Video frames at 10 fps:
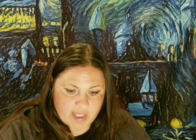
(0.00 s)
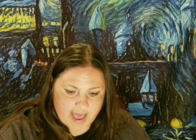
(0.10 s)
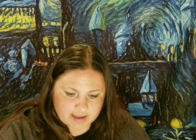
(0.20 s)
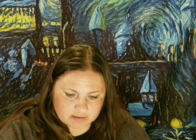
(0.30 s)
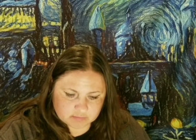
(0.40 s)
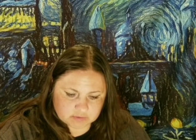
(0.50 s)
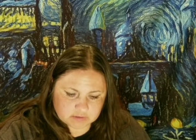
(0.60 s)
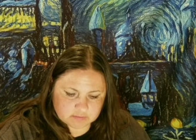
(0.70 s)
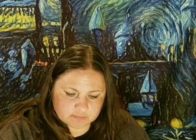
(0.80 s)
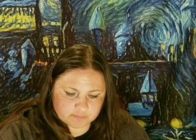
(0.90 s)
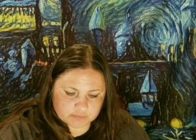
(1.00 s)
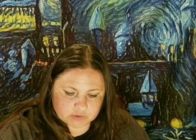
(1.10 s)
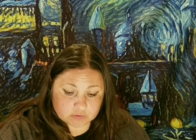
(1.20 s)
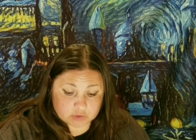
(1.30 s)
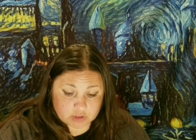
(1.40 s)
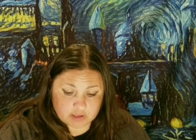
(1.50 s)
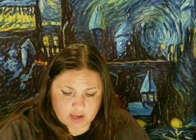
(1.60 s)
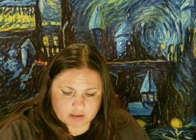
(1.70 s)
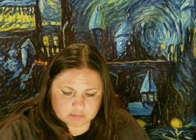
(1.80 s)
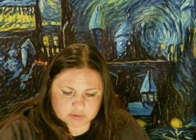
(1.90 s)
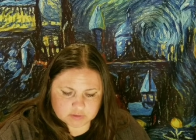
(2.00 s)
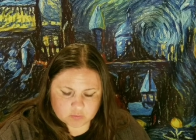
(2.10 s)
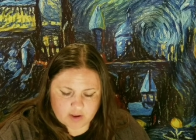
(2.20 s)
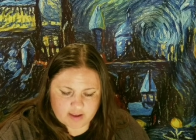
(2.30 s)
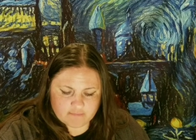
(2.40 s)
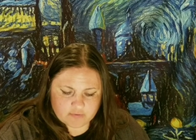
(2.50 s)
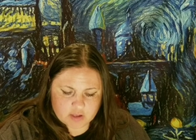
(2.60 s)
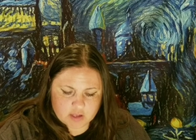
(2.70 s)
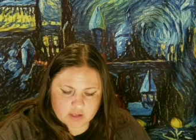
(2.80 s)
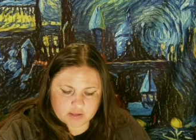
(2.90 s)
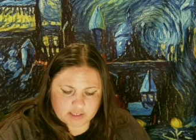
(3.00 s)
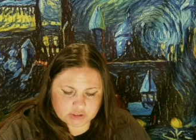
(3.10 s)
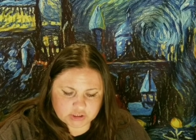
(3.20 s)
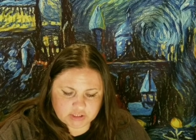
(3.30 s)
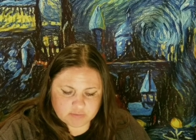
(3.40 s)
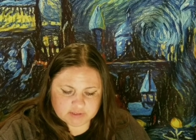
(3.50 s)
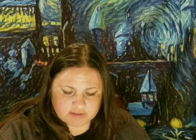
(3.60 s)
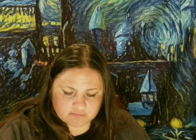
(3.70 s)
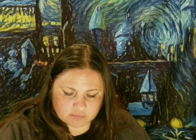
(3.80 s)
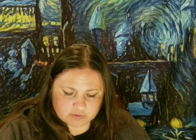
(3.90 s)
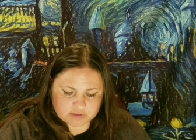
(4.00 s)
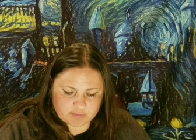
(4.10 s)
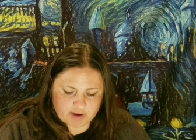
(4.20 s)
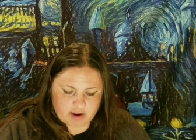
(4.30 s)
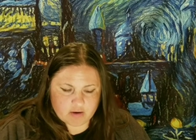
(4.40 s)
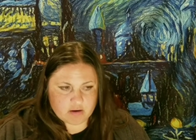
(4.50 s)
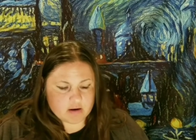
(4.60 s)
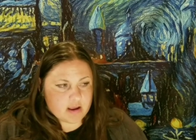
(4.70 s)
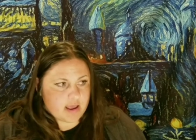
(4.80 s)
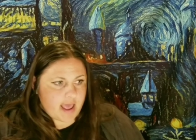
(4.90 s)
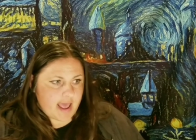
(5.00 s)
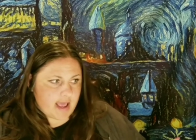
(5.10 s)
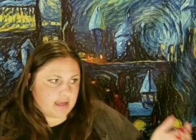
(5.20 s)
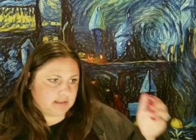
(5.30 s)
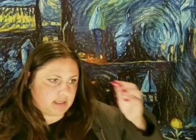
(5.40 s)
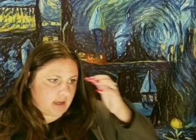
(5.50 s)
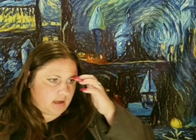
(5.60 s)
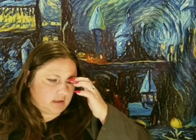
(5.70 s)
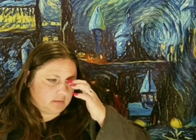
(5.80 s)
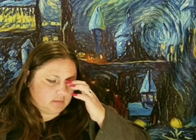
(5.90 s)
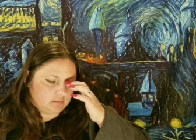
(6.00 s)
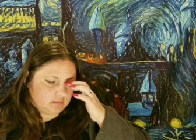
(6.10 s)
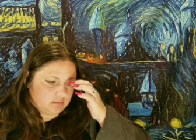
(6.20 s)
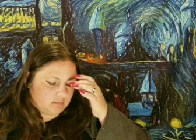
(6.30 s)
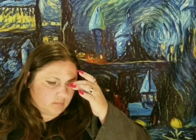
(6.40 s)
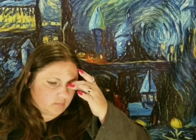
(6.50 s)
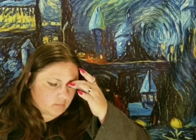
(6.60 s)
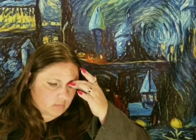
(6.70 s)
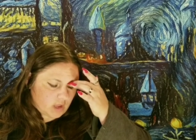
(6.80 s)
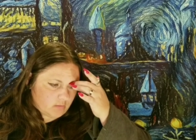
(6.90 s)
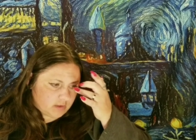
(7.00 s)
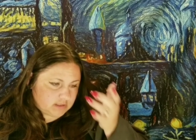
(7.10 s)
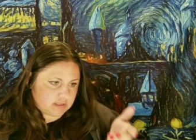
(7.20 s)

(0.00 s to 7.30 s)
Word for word: adams so John Adams's wife, like she was influenced by her. And uh, I want to